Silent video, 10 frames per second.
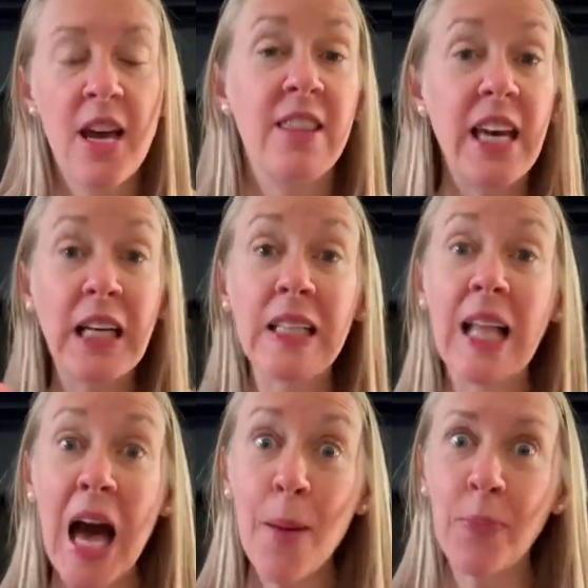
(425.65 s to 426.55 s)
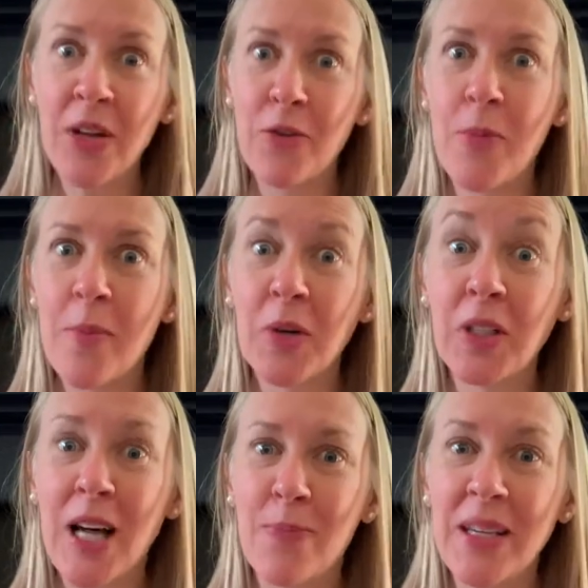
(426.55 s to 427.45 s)
They clap, and remember,
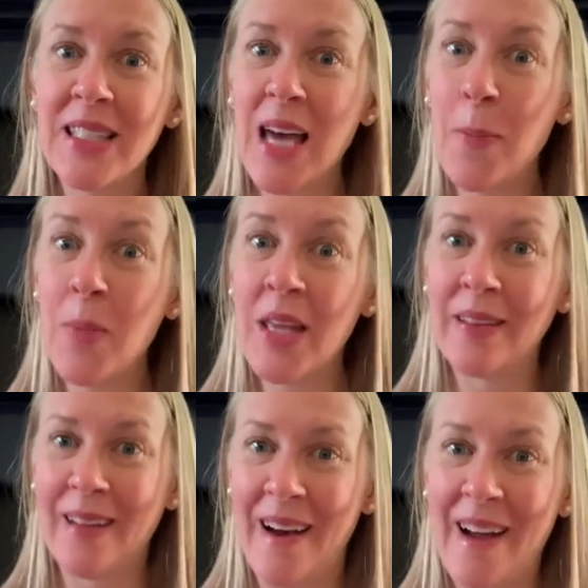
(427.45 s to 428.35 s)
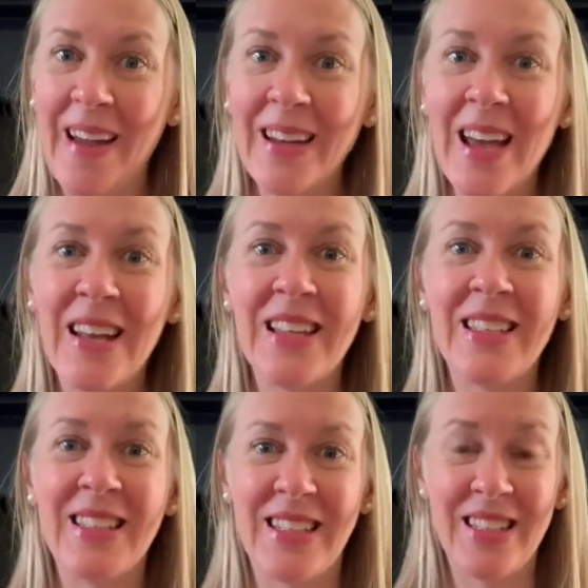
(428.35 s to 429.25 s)
clapping is at midline, and
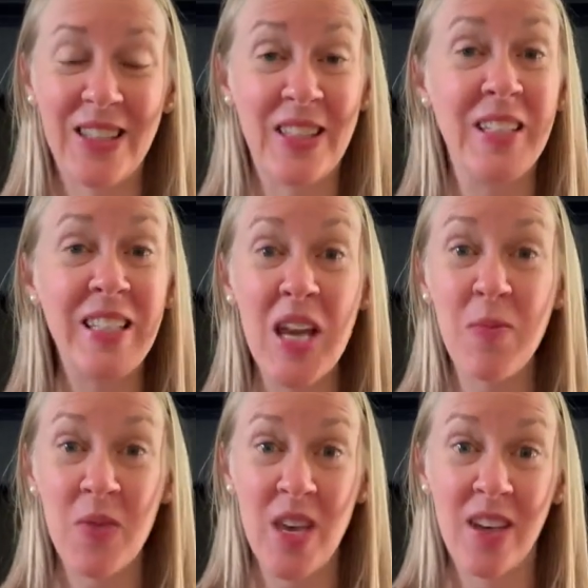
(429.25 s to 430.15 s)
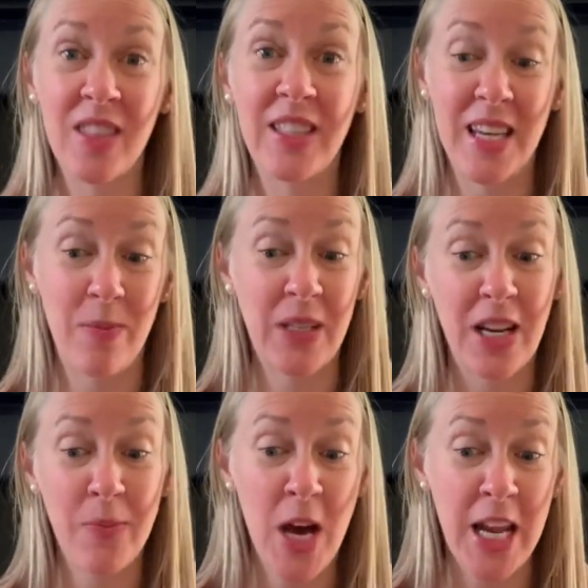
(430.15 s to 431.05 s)
it's the same thing on the same side of
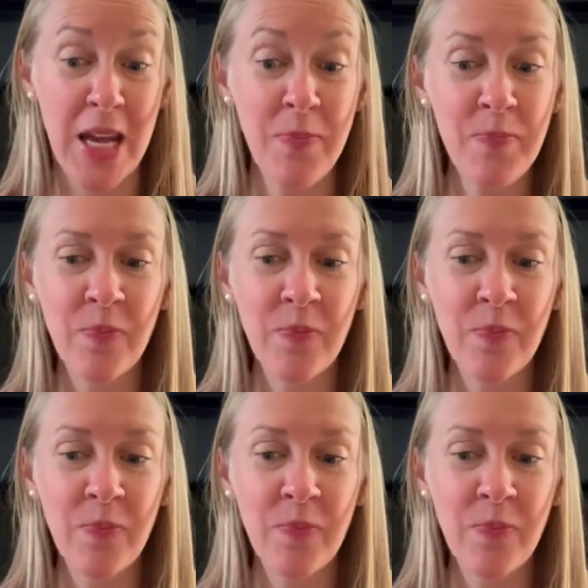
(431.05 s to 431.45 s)
the body.